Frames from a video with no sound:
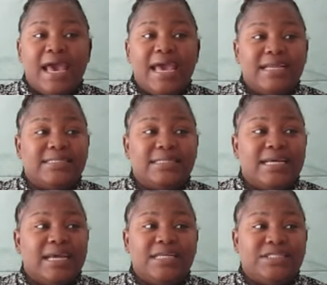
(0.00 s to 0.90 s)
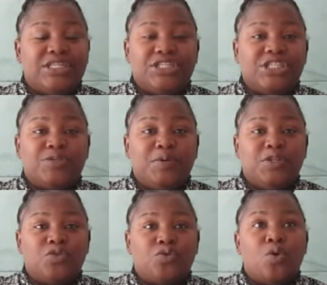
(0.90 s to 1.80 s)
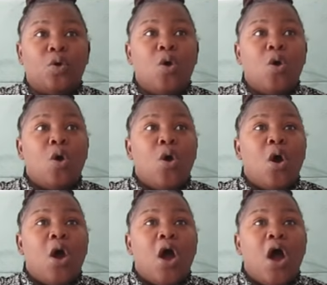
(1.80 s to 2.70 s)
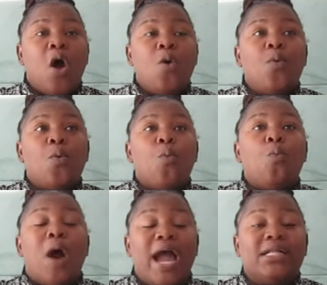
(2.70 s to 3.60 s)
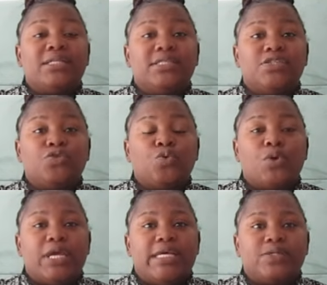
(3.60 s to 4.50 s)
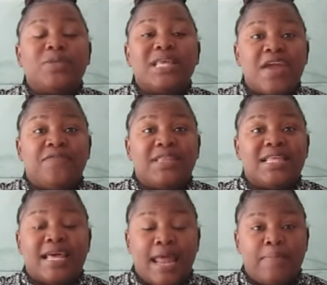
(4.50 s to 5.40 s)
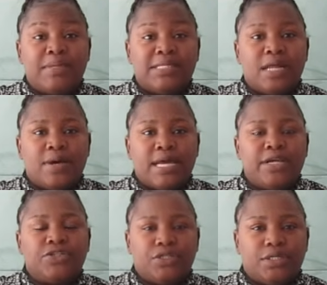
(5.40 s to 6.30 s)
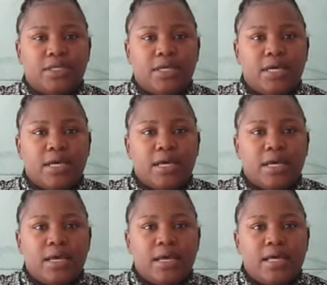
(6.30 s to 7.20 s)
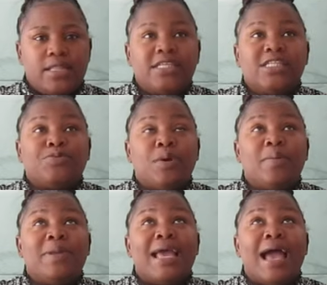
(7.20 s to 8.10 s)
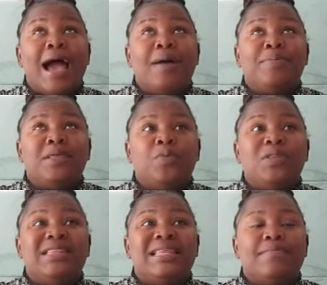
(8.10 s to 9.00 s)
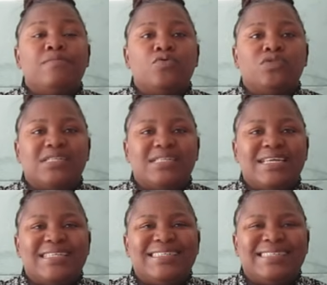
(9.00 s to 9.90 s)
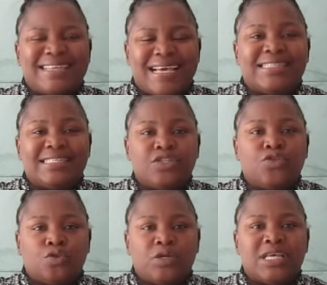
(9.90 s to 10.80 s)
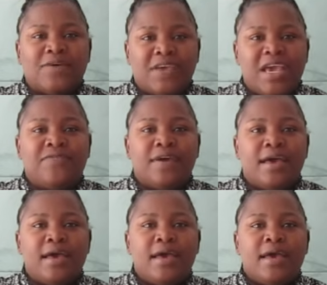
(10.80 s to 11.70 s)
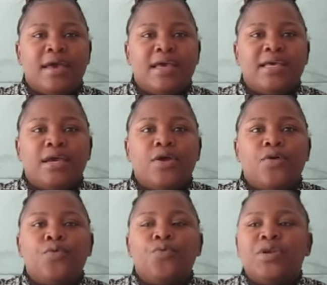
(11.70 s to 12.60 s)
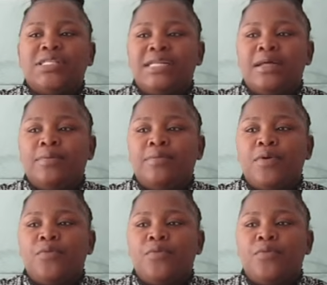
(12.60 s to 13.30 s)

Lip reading: And it just speaks to how wild the story is with everything that happens in our country. This is probably up there with the most disgusting stories I've ever written up.